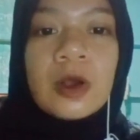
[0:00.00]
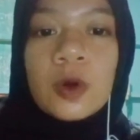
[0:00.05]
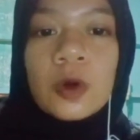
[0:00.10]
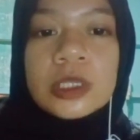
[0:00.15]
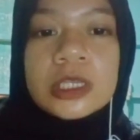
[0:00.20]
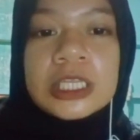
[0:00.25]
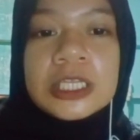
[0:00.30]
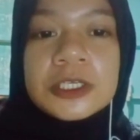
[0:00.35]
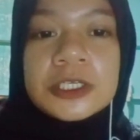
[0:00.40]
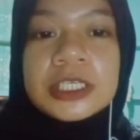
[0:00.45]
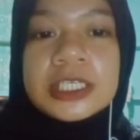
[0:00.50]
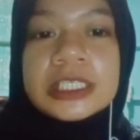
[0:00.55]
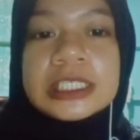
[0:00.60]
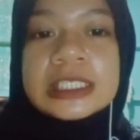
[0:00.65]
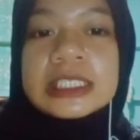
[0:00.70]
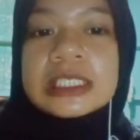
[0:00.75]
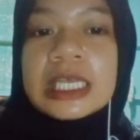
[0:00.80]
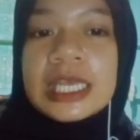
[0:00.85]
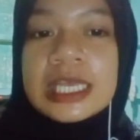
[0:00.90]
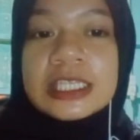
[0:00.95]
or
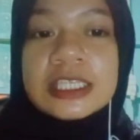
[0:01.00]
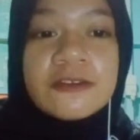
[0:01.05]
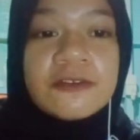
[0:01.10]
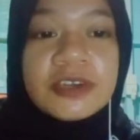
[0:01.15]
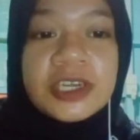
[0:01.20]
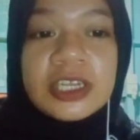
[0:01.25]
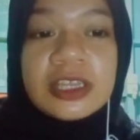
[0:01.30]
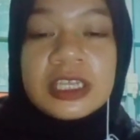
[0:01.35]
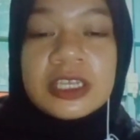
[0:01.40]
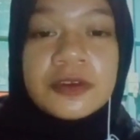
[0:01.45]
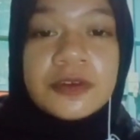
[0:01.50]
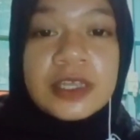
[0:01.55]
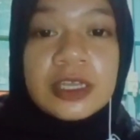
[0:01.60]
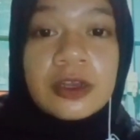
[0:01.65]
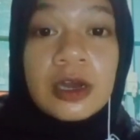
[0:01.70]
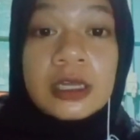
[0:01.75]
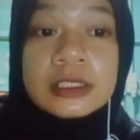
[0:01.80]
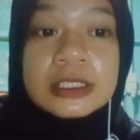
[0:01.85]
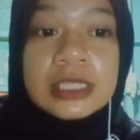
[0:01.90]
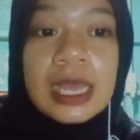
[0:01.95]
learners in different
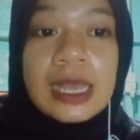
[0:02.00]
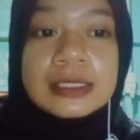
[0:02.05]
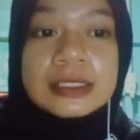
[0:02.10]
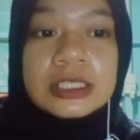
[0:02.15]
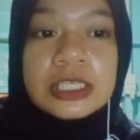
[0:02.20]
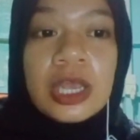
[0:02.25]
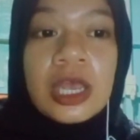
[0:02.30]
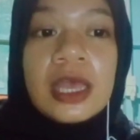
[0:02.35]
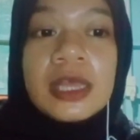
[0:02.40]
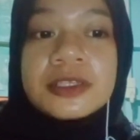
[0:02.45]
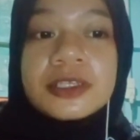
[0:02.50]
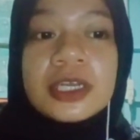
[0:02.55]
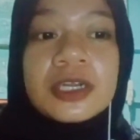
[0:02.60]
learning contexts.